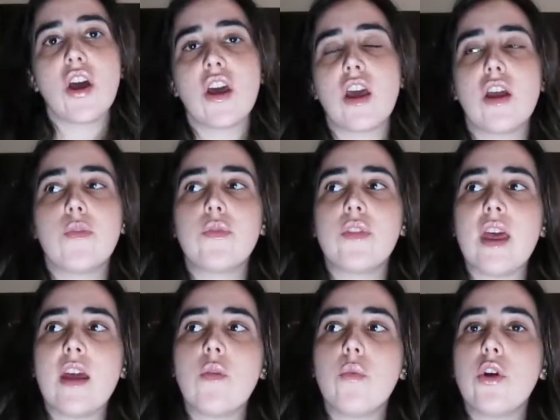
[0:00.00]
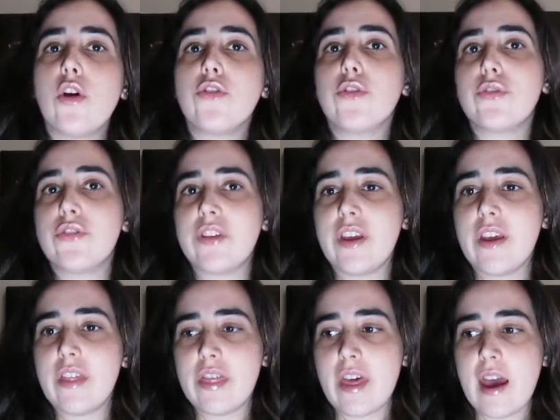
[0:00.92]
And then we also
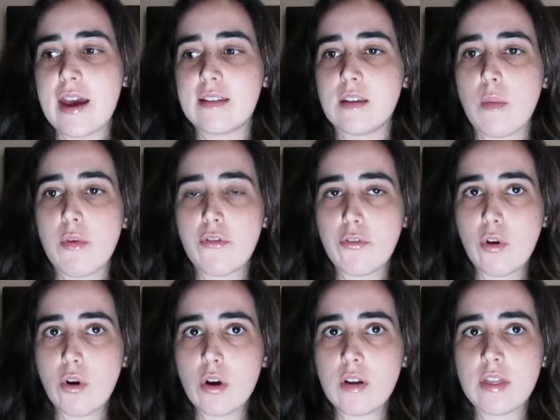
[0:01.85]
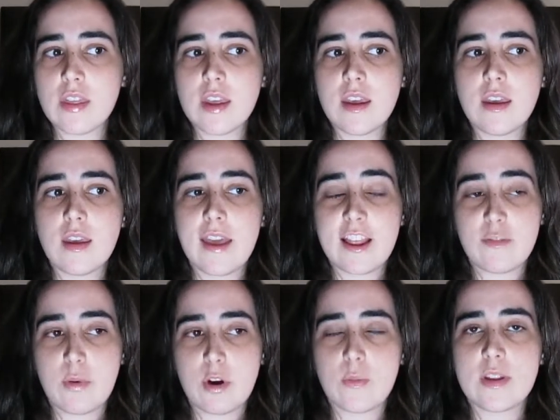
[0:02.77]
see that before the
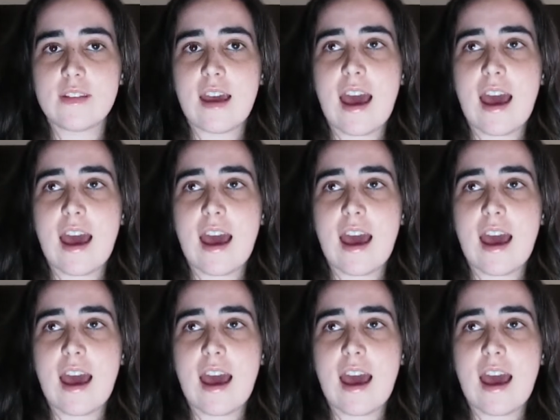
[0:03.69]
experiment